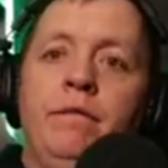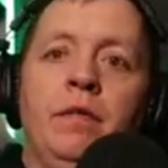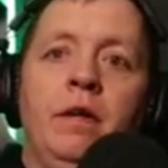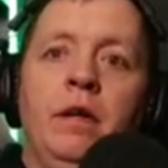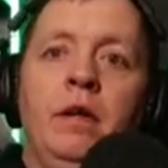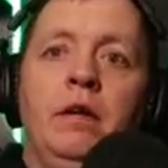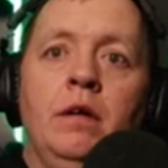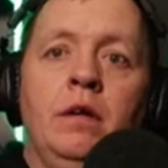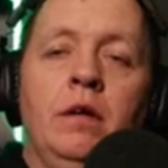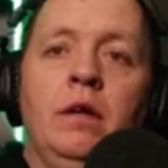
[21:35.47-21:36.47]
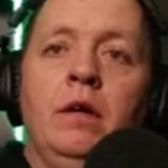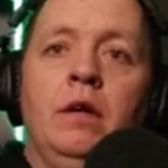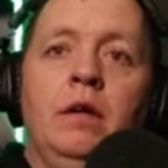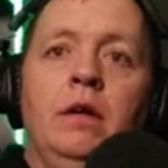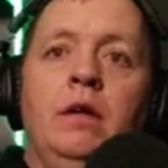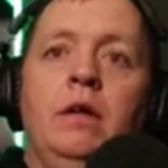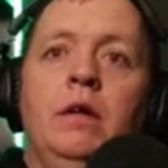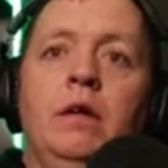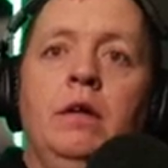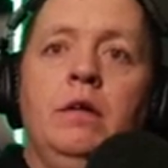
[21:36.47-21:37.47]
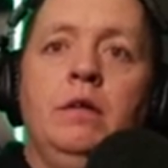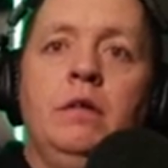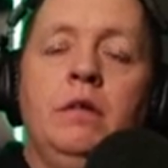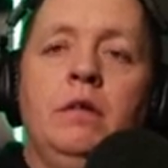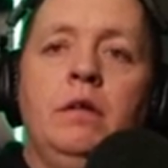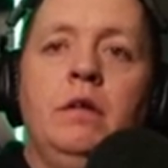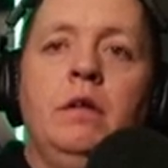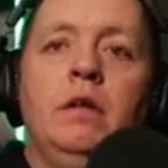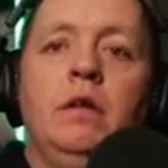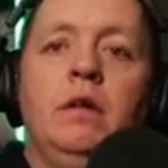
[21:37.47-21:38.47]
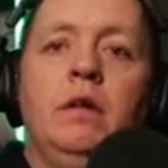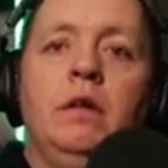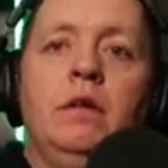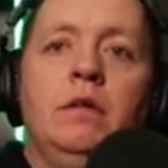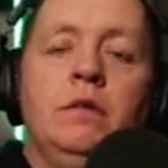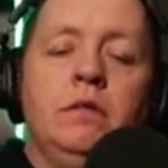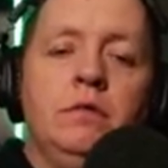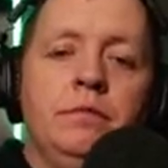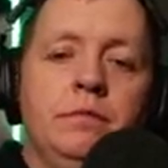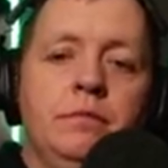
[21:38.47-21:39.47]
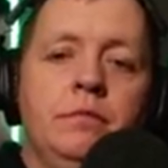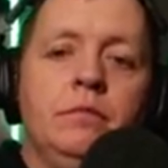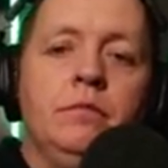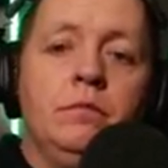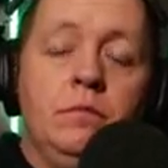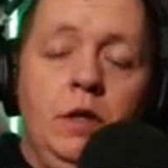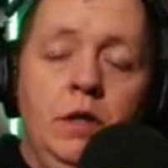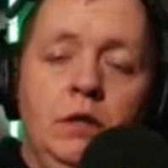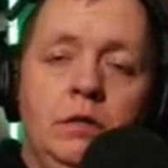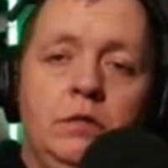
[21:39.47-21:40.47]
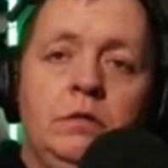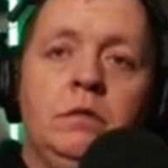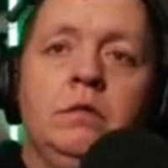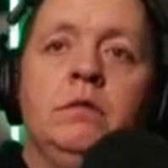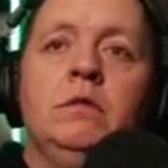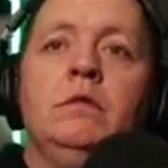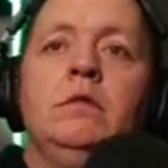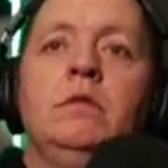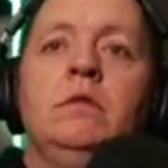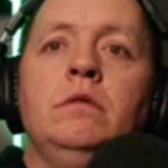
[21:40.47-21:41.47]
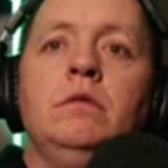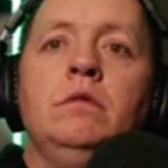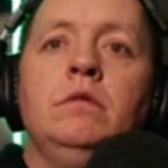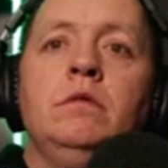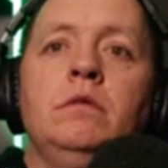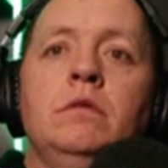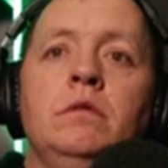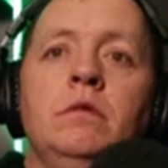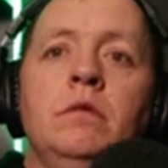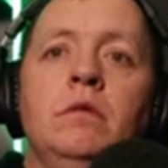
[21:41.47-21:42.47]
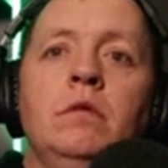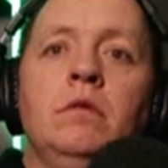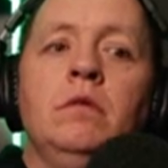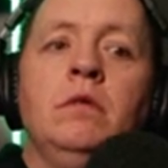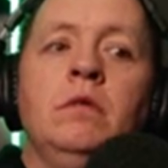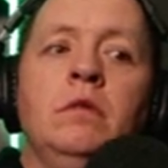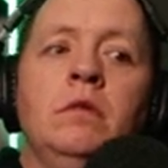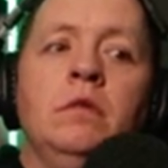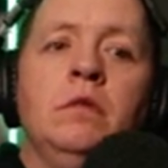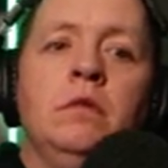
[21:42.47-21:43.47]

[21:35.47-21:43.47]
The person shown says nothing.